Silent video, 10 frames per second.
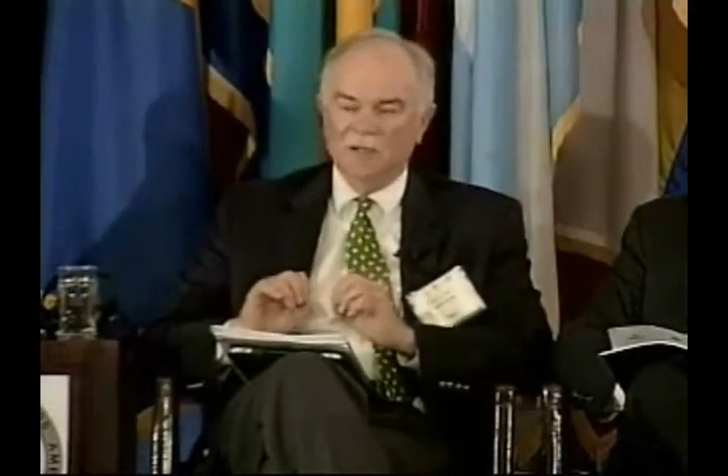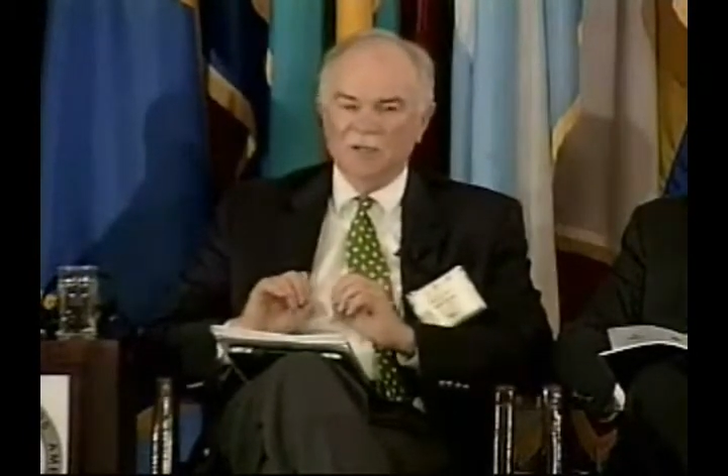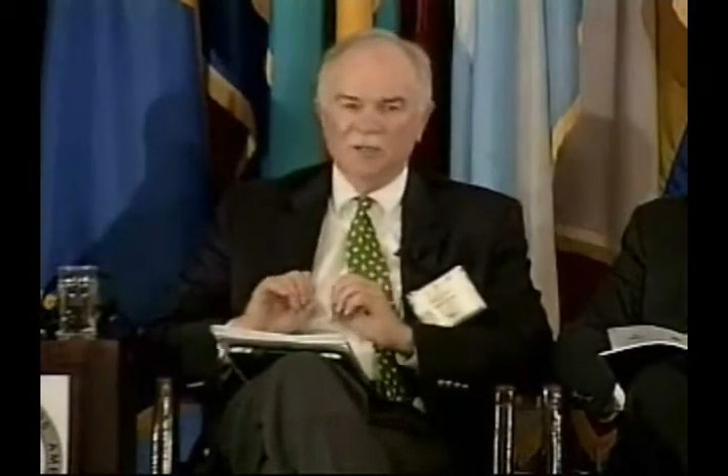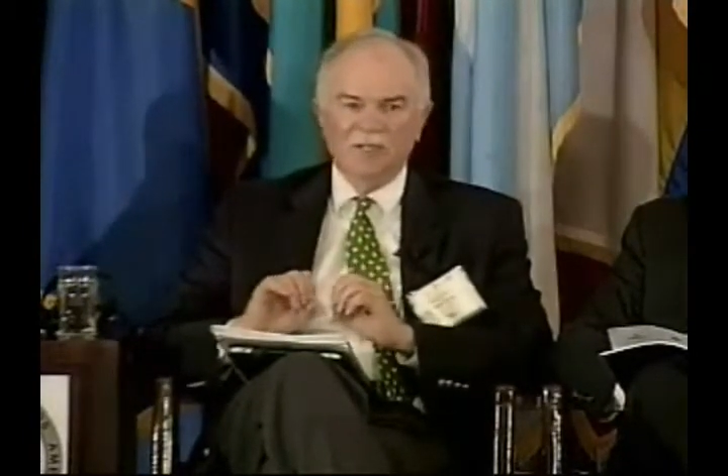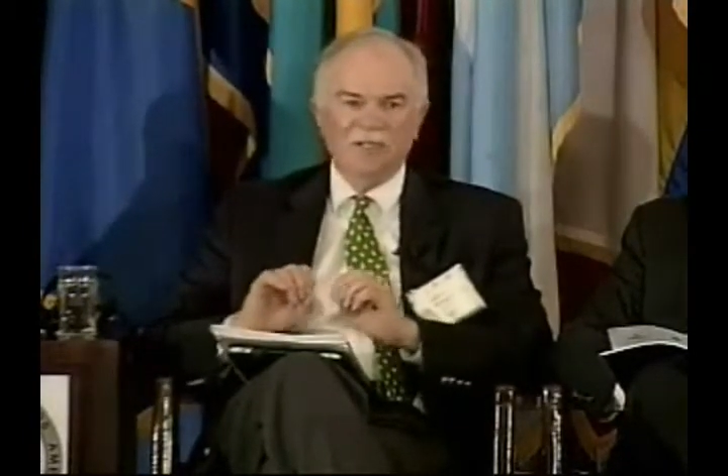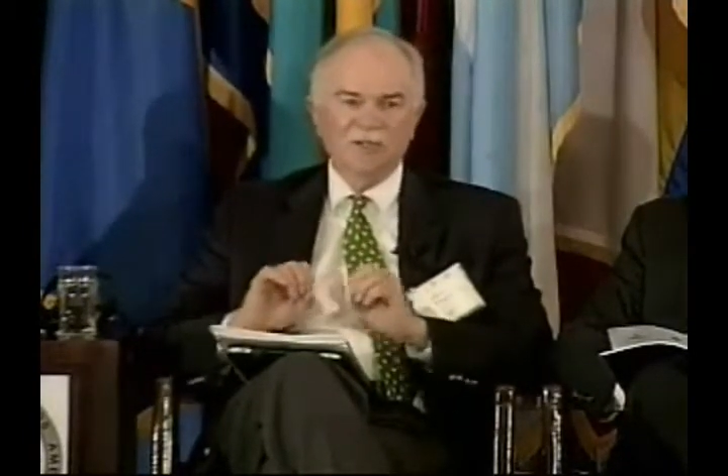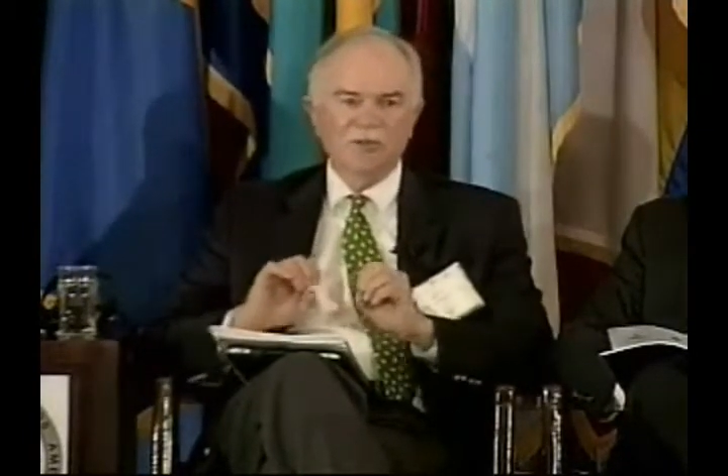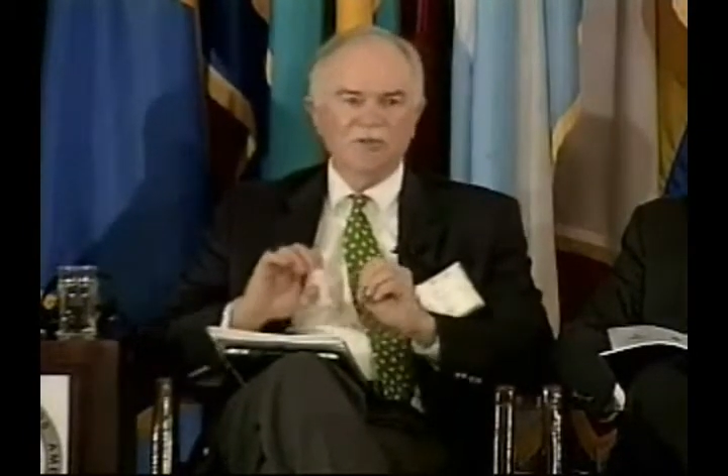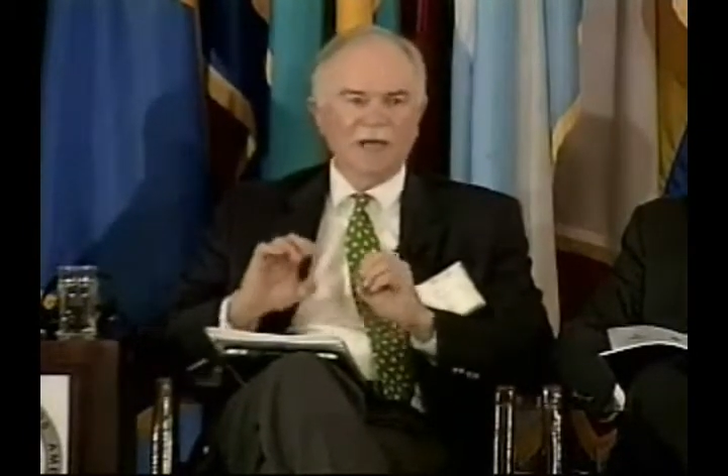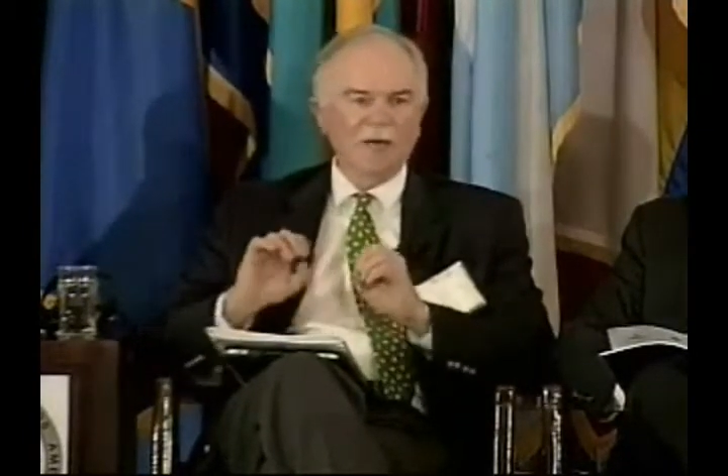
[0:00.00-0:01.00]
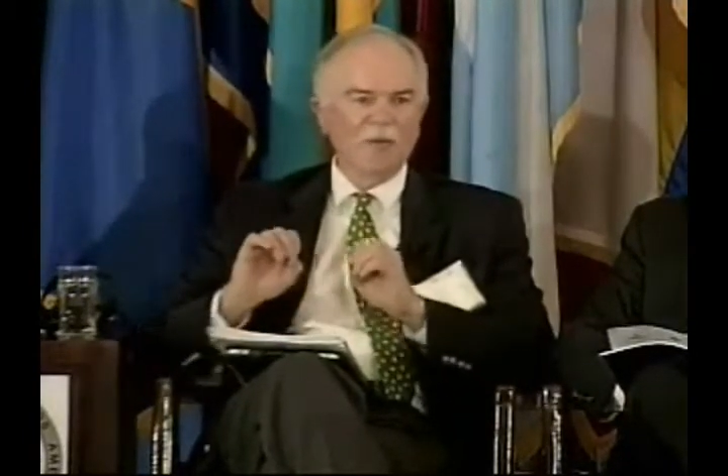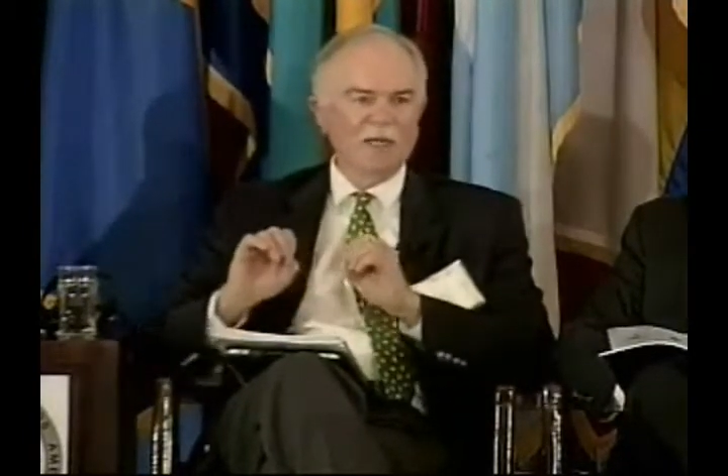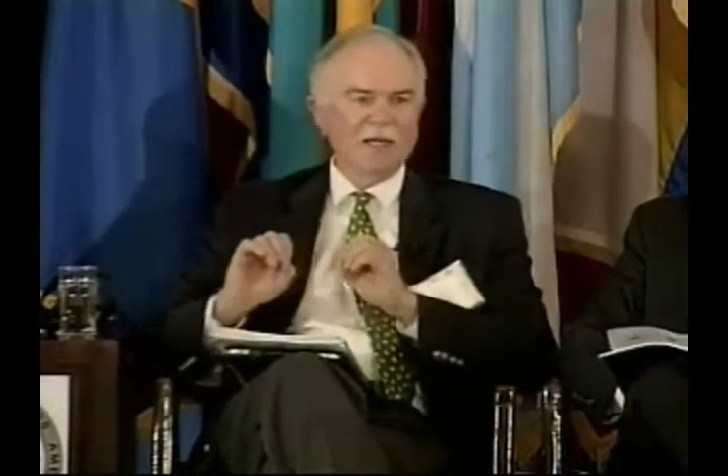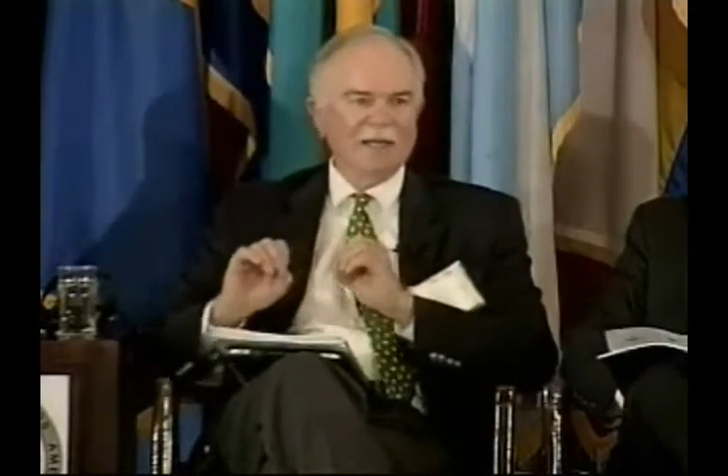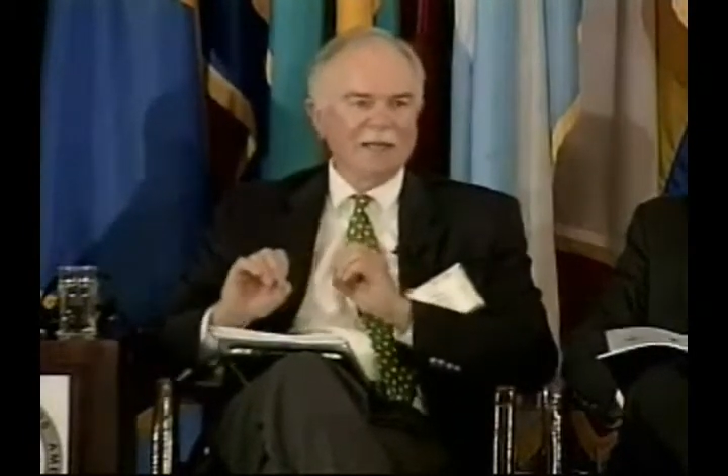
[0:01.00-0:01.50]
So this issue of how we
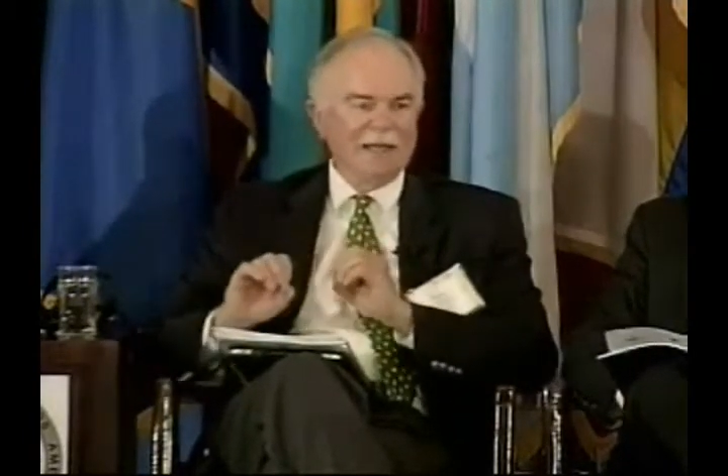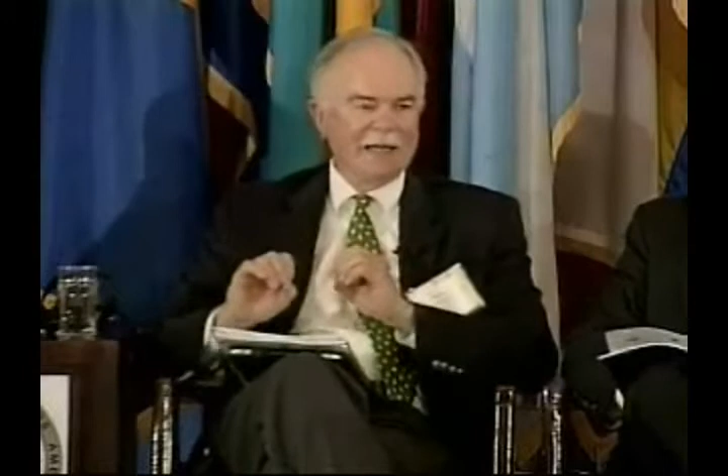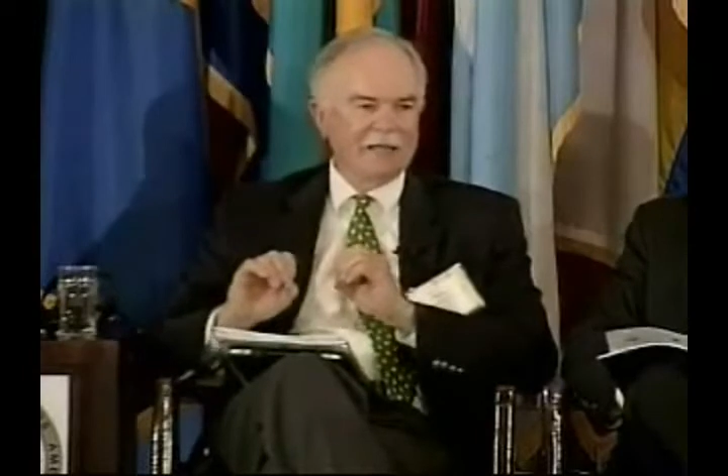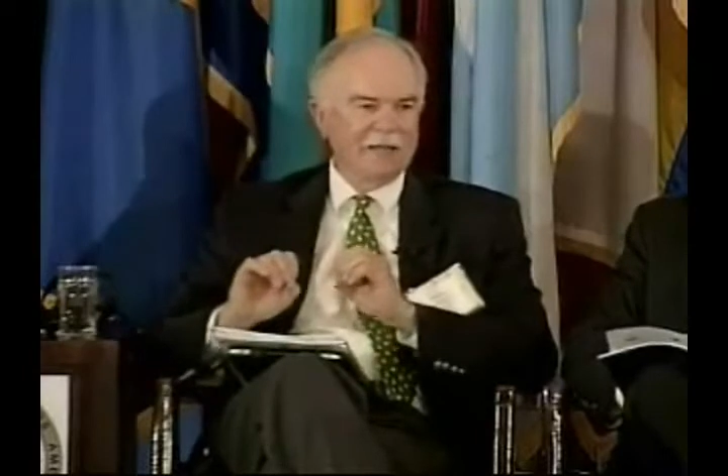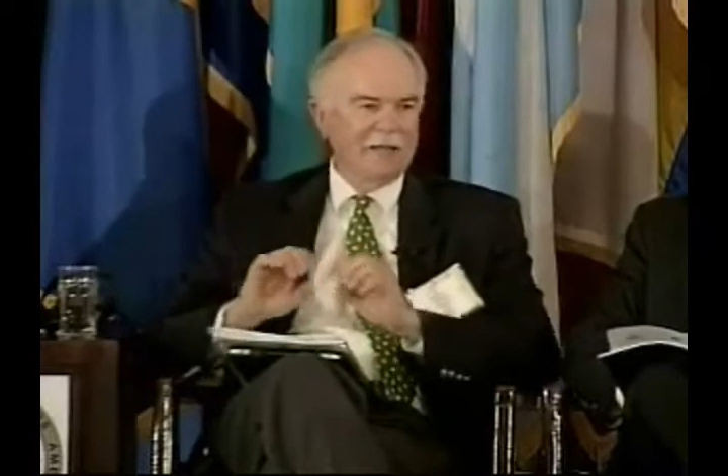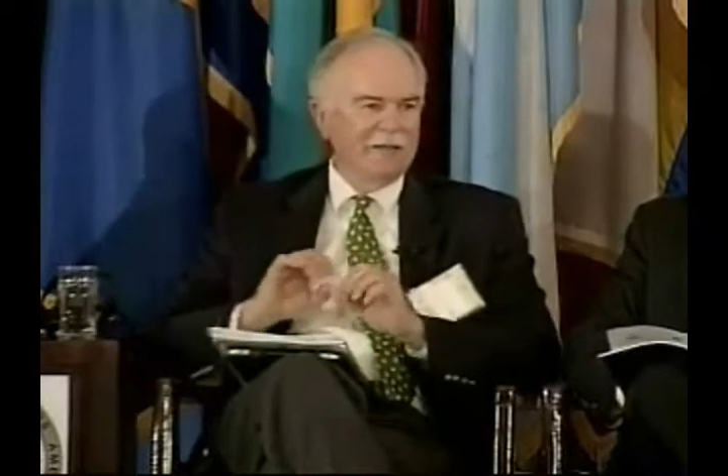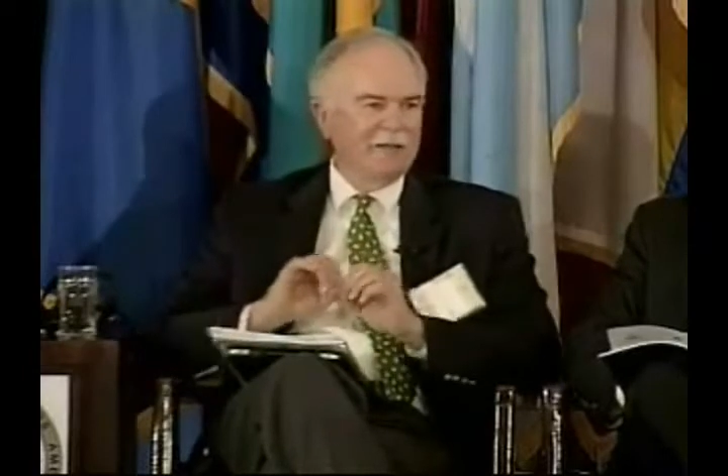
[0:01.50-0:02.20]
connect